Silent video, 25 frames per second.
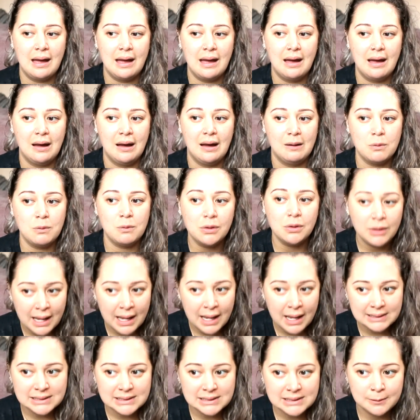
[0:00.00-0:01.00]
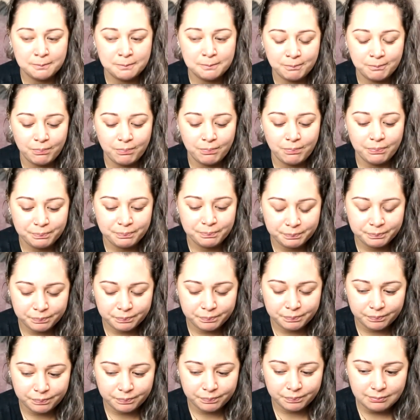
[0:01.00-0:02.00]
walnut,
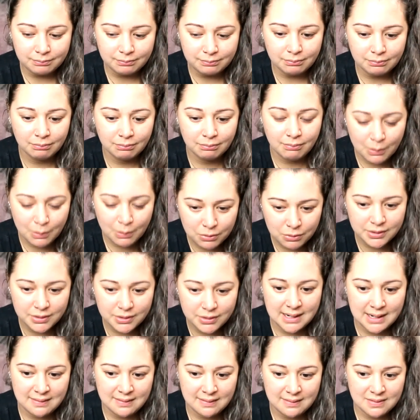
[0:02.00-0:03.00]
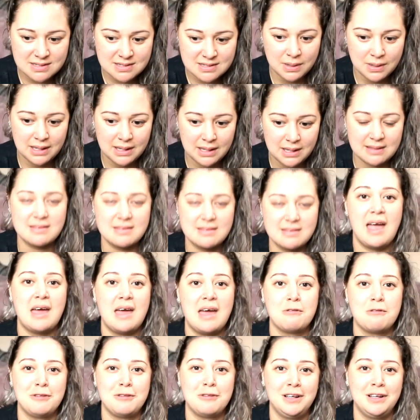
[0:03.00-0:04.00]
my walnutting this week is I had a
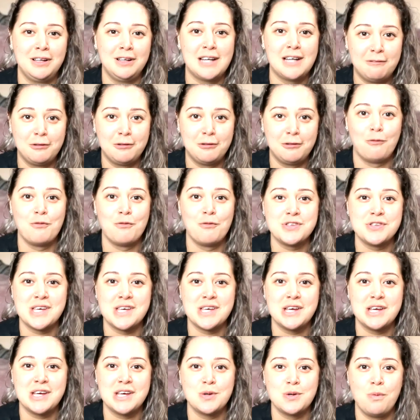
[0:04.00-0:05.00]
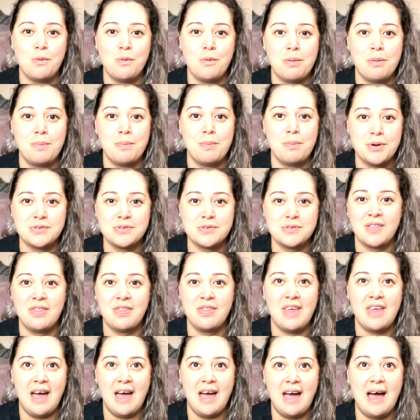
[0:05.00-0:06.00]
really tough conversation with a person
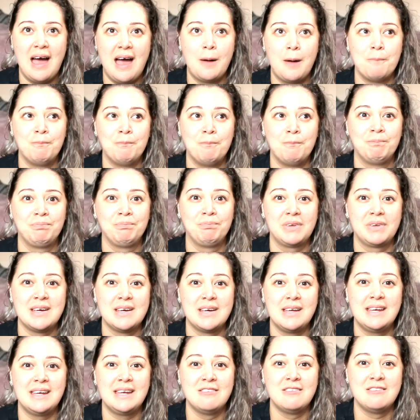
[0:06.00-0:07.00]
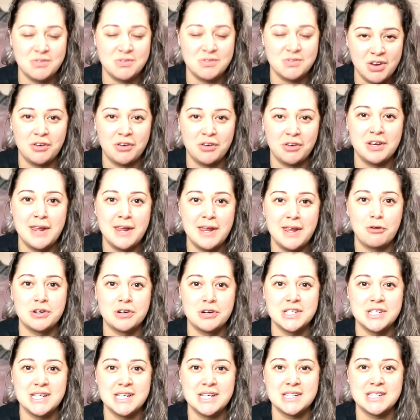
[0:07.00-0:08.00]
that was very near and
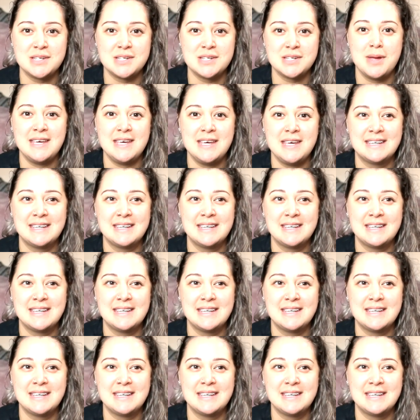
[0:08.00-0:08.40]
dear to me.